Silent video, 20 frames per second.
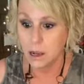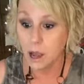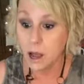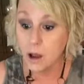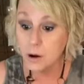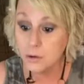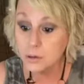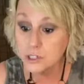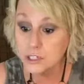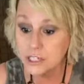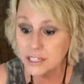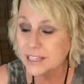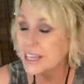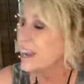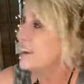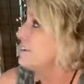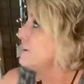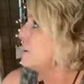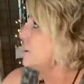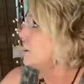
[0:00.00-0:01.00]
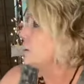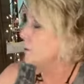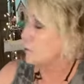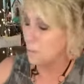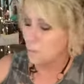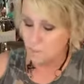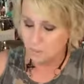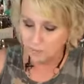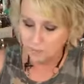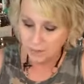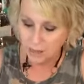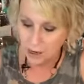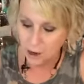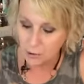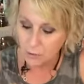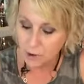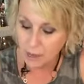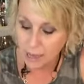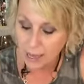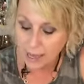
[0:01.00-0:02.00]
Oh, she, thank you.
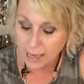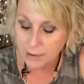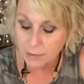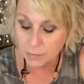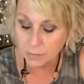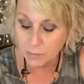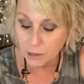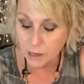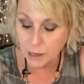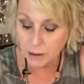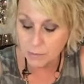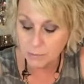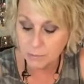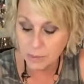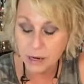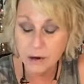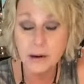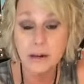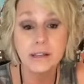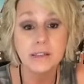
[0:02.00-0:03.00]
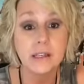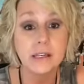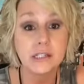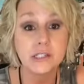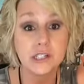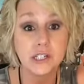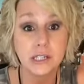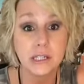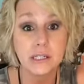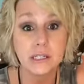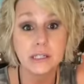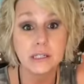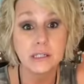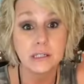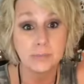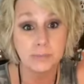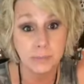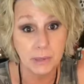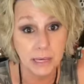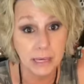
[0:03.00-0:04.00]
Okay, uh, Mary, then just
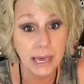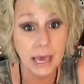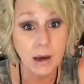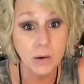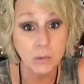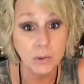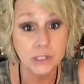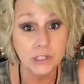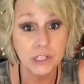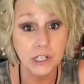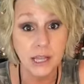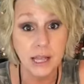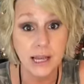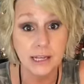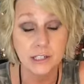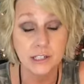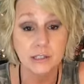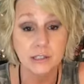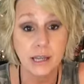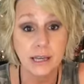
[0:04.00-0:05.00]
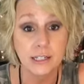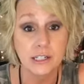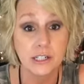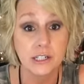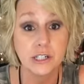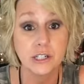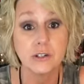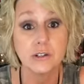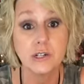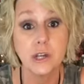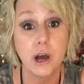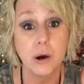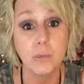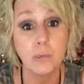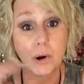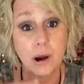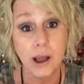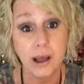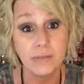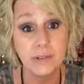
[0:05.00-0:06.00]
pick out which class you'd like to do. Y'all
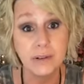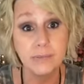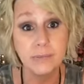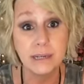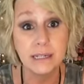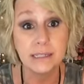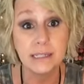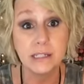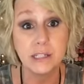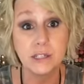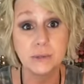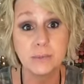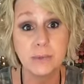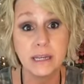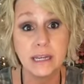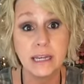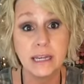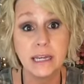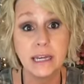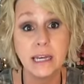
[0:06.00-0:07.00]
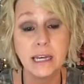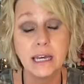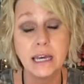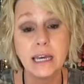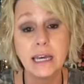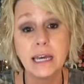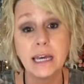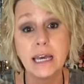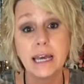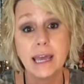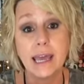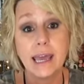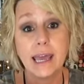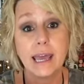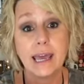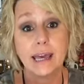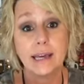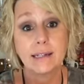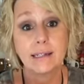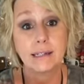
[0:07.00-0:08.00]
private message me
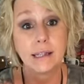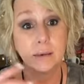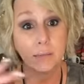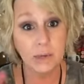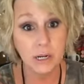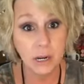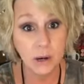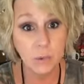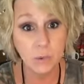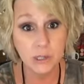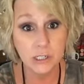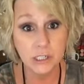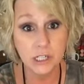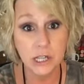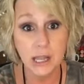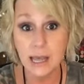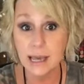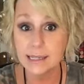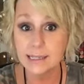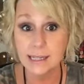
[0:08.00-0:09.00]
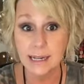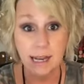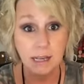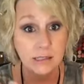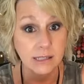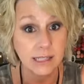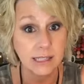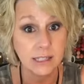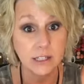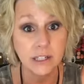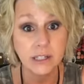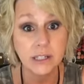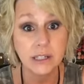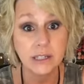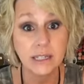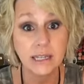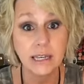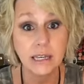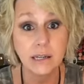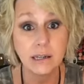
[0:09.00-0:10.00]
and let me know which class and I'll send you the
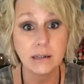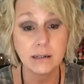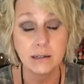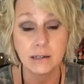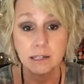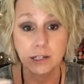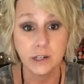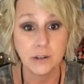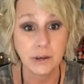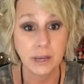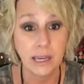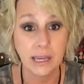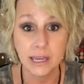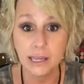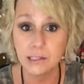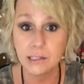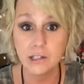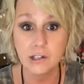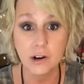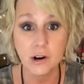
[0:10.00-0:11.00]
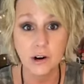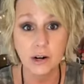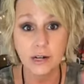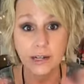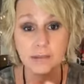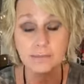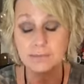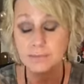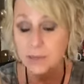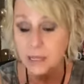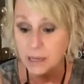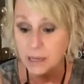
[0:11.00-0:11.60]
link and you can get started.